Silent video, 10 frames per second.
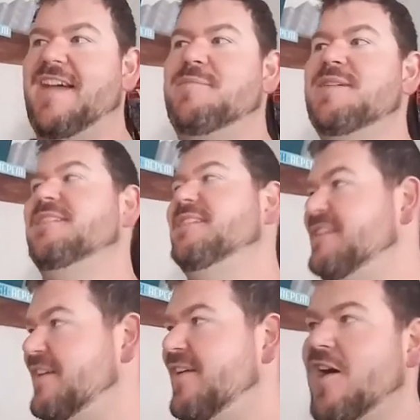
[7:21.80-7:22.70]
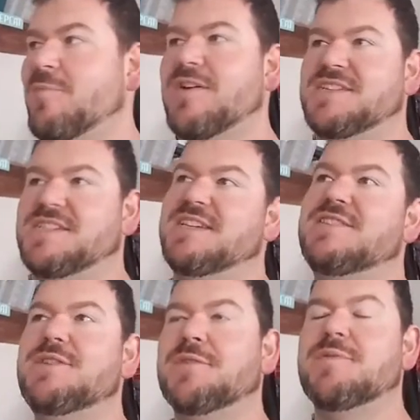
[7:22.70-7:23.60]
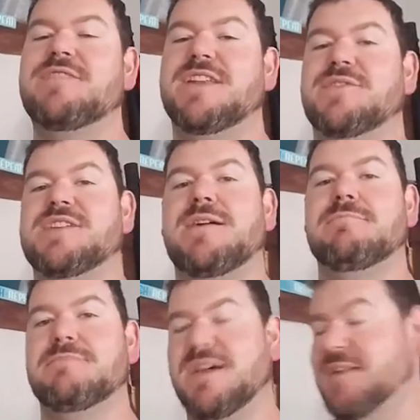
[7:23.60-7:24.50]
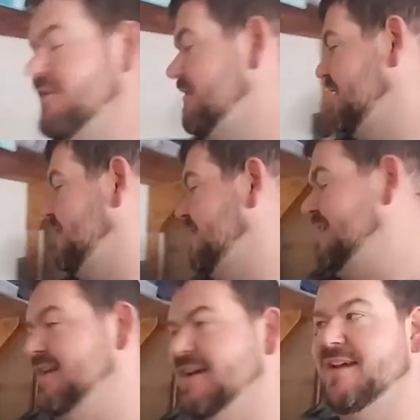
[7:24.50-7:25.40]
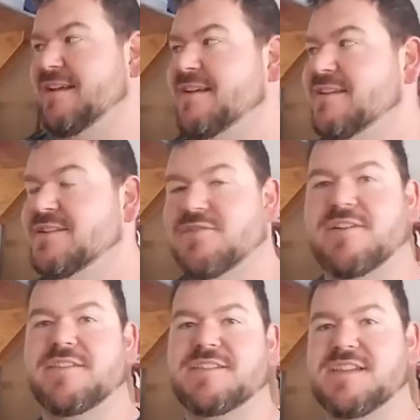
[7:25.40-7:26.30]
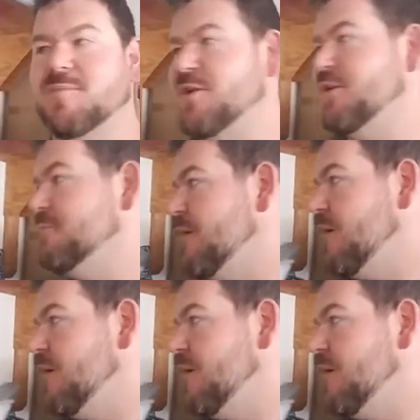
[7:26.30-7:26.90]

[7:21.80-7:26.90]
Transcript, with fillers: I've been hard pressed to get two, three videos a month in during the summer.